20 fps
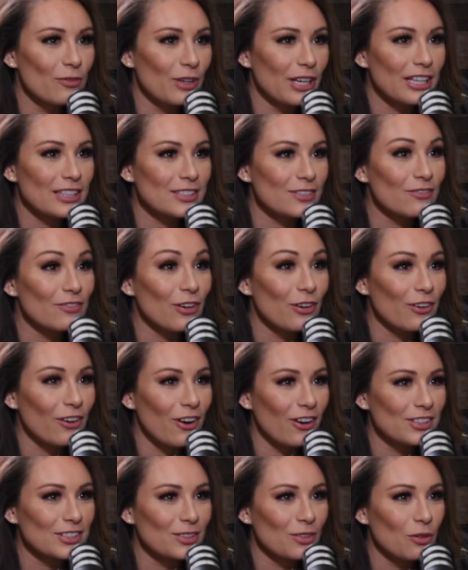we get some phone
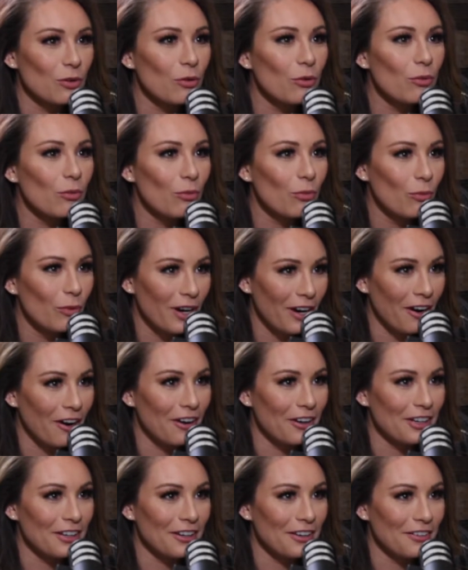calls. Where
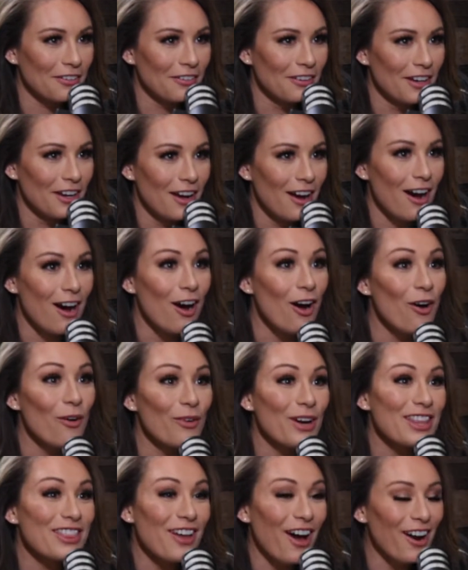are you?
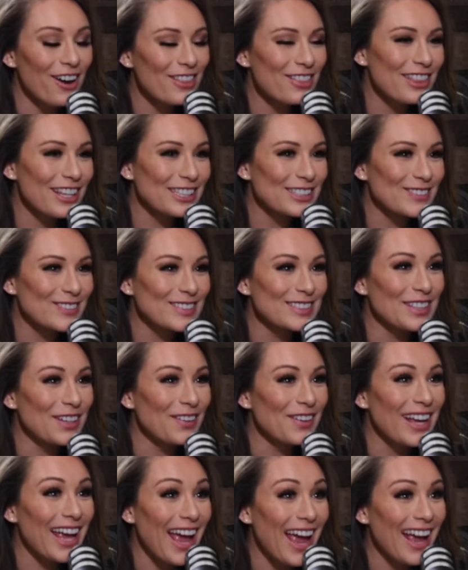Oh, we thought this was
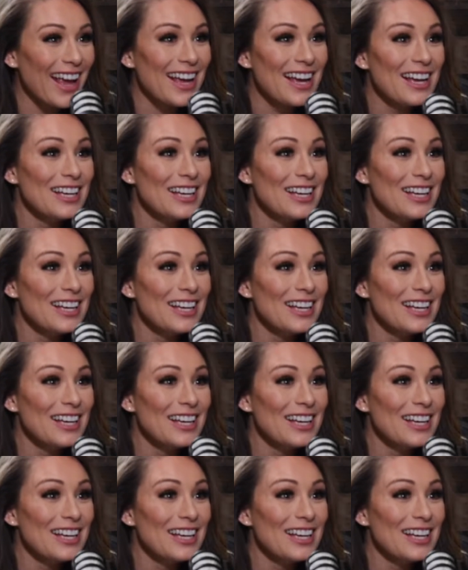okay.